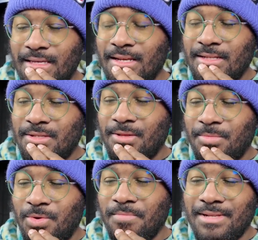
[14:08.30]
Getting to
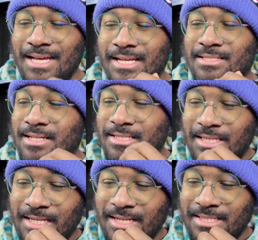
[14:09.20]
the Moonblast. Let's
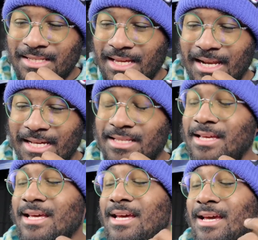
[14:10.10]
see, does this connect?
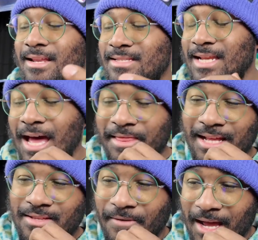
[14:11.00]
It is not.
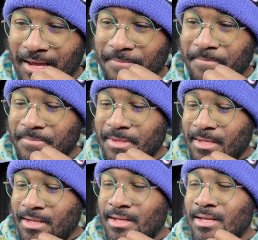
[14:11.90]
That's fine.
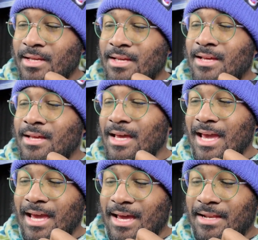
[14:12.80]

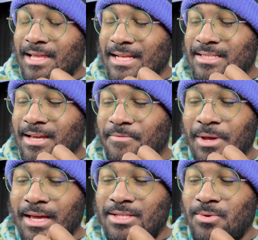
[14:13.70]
And let's see if
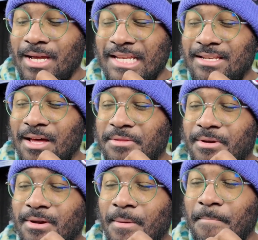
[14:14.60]
we can get to
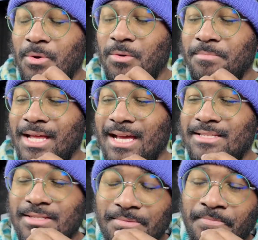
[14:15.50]
another
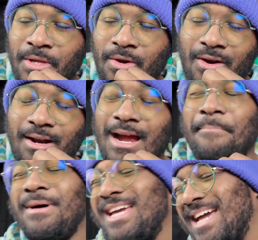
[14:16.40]
Moonblast. Or
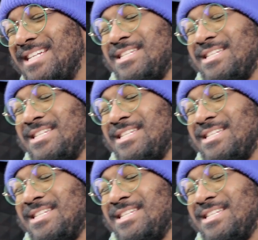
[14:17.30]
I might